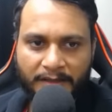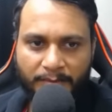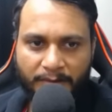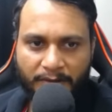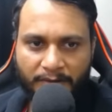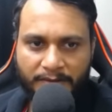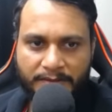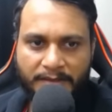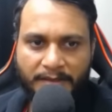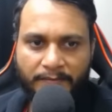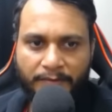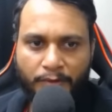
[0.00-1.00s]
Because
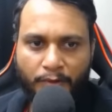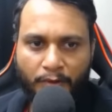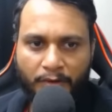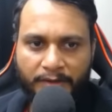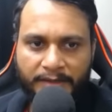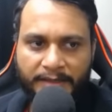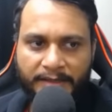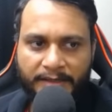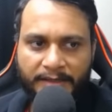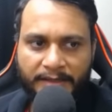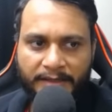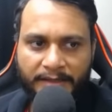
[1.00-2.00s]
if you already
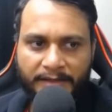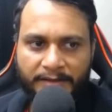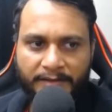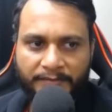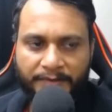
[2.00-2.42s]
contained